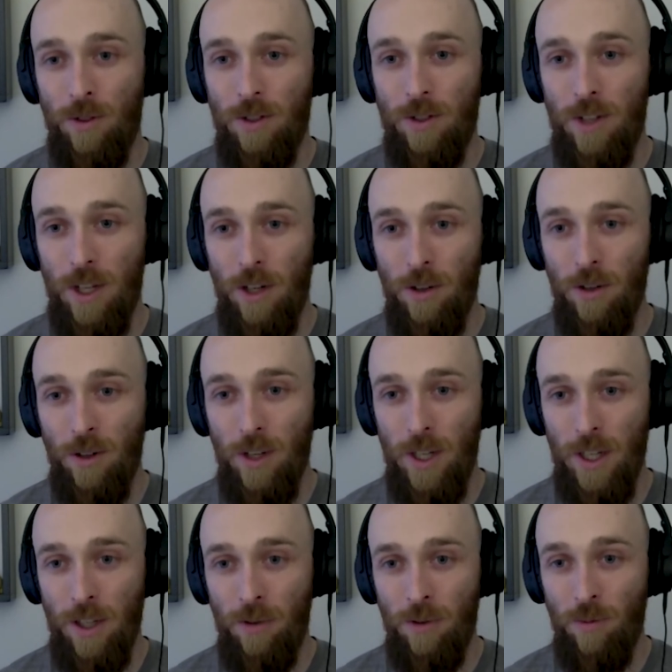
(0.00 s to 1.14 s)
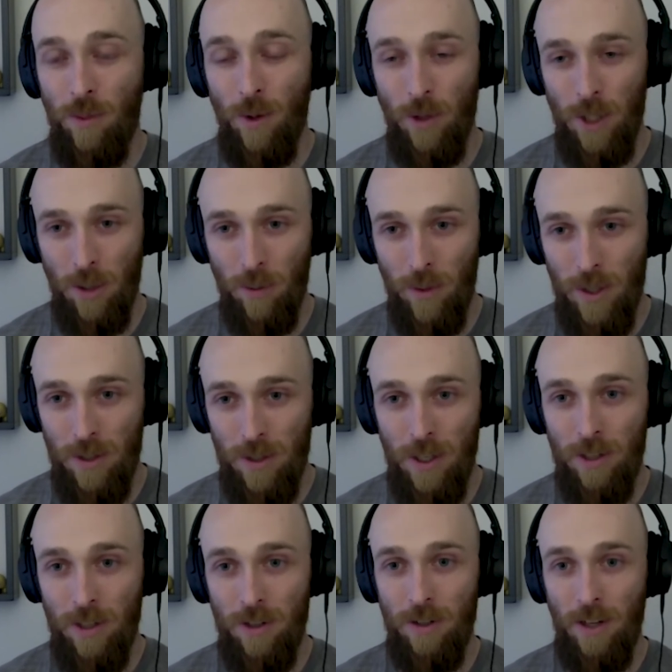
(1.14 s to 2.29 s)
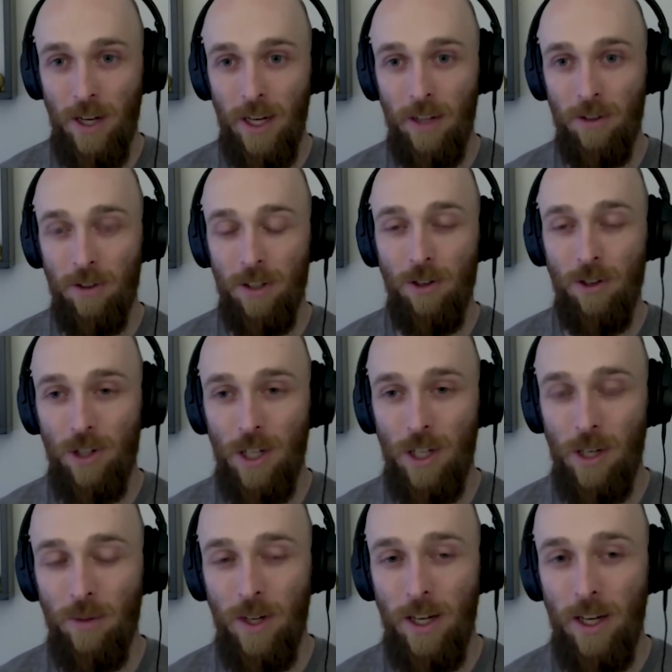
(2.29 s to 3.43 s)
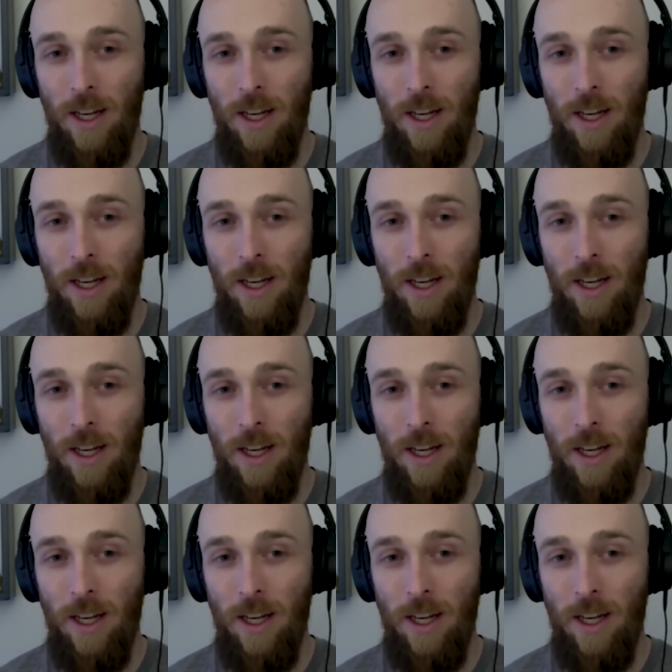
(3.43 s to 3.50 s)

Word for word: skill in building a business and leadership.